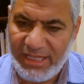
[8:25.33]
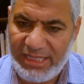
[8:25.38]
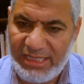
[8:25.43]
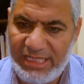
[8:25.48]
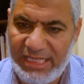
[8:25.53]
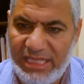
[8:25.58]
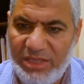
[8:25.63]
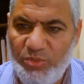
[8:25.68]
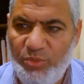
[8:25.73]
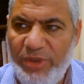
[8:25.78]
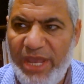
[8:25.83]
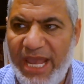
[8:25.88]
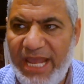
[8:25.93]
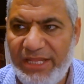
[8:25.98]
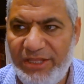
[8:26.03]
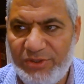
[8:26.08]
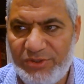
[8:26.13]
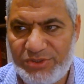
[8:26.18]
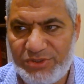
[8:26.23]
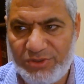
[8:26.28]
the
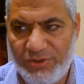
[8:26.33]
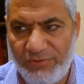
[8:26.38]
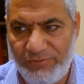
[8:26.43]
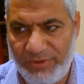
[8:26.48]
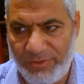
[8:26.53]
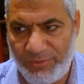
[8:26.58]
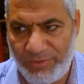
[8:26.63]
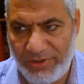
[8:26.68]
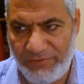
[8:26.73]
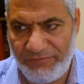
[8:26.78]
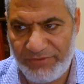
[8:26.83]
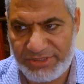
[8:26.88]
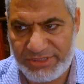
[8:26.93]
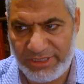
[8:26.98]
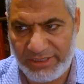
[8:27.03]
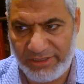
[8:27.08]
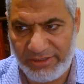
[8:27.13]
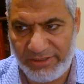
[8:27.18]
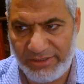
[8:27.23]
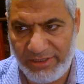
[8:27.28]
companions of the Prophet
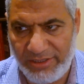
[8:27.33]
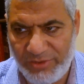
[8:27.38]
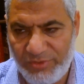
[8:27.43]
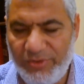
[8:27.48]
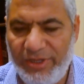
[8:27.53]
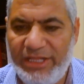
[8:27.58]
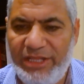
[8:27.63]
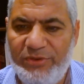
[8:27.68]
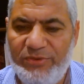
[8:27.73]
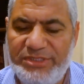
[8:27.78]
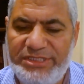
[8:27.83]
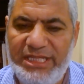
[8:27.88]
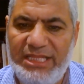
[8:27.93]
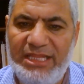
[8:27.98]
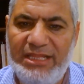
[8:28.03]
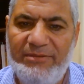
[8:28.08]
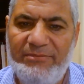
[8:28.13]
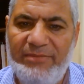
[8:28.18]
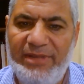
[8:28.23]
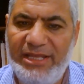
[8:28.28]

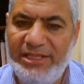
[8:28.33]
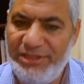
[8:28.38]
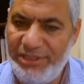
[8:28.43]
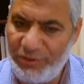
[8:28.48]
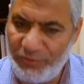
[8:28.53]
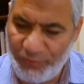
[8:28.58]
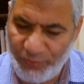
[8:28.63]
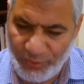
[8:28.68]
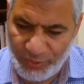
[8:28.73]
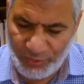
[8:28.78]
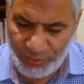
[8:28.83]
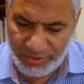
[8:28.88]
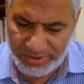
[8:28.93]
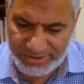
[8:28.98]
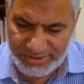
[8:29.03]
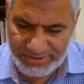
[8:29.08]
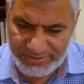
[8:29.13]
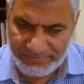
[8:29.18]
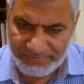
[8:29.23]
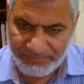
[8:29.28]
and their
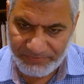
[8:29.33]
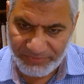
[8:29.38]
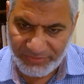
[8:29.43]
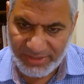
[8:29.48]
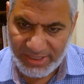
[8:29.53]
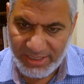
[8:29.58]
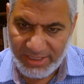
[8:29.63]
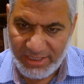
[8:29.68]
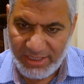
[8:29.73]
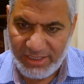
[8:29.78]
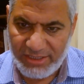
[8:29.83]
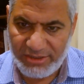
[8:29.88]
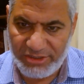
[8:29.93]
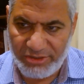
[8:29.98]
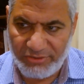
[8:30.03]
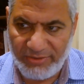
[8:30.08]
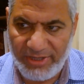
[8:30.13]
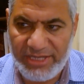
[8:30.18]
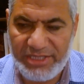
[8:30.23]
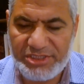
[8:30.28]
followers,
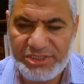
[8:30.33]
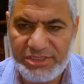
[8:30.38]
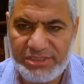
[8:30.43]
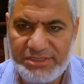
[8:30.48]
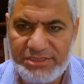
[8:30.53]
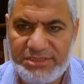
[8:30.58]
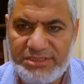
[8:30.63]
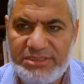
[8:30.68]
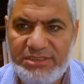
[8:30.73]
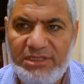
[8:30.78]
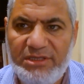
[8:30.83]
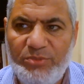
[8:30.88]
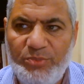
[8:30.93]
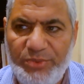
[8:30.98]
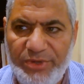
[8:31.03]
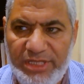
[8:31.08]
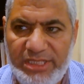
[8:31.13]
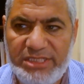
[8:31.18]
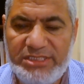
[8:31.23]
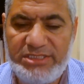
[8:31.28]
the righteous
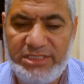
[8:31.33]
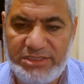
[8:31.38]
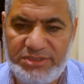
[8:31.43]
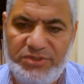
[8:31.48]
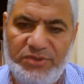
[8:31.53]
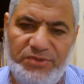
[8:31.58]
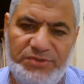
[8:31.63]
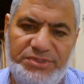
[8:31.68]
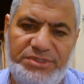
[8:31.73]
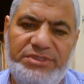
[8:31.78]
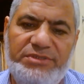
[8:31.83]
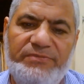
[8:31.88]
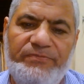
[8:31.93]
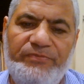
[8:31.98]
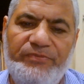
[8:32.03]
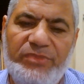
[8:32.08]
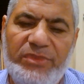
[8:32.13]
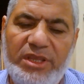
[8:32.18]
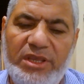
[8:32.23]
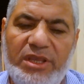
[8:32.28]
predecessors,
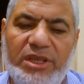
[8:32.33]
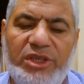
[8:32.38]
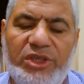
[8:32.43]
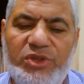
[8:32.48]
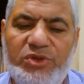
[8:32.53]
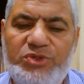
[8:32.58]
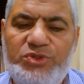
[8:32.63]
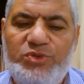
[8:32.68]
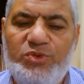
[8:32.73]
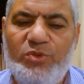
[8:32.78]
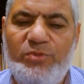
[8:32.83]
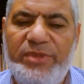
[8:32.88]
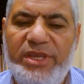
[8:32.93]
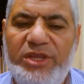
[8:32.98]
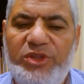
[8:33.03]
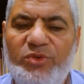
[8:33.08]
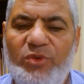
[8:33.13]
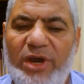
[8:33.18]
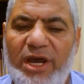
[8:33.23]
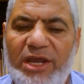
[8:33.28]
used to
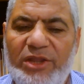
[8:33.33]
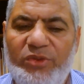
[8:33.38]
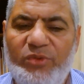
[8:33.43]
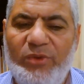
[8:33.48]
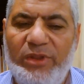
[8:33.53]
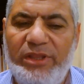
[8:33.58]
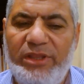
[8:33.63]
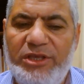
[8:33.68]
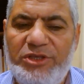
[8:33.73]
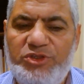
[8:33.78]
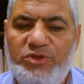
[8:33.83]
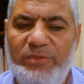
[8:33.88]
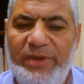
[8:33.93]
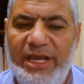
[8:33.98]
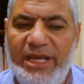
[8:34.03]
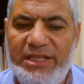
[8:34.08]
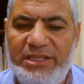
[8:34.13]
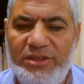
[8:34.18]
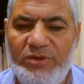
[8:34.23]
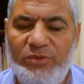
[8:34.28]
make dua to Allah
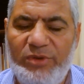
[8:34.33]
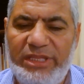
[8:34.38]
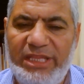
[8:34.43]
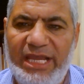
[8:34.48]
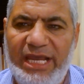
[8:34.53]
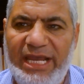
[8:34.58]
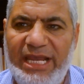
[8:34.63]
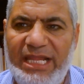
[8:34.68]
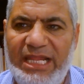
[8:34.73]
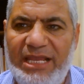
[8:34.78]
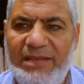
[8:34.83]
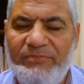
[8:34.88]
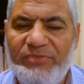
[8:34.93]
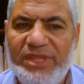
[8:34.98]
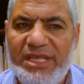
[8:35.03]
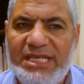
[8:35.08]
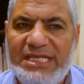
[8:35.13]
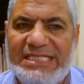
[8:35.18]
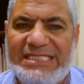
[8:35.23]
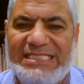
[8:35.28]
subhanahu wa ta'ala
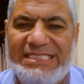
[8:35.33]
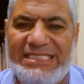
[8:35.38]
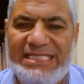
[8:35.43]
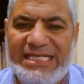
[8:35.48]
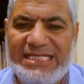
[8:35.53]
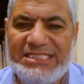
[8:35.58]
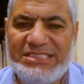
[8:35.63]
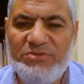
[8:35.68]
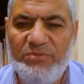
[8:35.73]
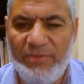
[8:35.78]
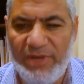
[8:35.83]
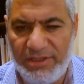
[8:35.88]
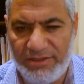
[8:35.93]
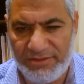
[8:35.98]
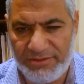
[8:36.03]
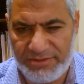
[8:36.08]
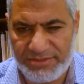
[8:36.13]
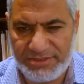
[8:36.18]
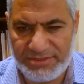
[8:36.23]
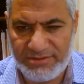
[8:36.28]
six
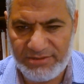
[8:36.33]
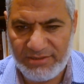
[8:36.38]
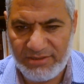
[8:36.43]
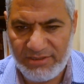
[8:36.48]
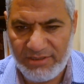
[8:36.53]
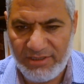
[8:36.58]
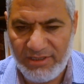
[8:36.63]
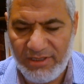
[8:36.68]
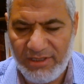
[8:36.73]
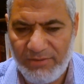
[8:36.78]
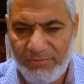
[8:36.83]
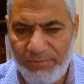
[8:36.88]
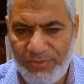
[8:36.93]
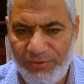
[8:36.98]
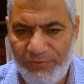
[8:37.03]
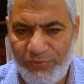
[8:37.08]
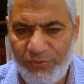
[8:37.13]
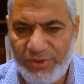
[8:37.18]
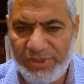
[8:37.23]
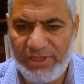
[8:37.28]
months
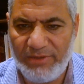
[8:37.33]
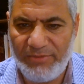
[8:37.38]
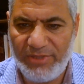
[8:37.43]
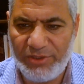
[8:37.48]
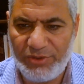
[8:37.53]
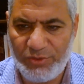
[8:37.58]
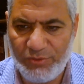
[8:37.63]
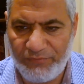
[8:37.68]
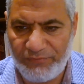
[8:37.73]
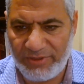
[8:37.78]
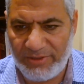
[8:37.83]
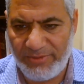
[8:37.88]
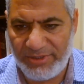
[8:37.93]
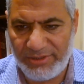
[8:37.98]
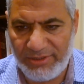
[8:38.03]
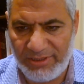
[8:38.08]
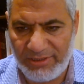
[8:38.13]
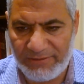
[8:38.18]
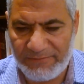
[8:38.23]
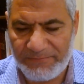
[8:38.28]
before the month of
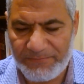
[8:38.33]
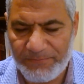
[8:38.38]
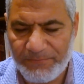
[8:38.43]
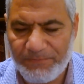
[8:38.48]
Ramadan,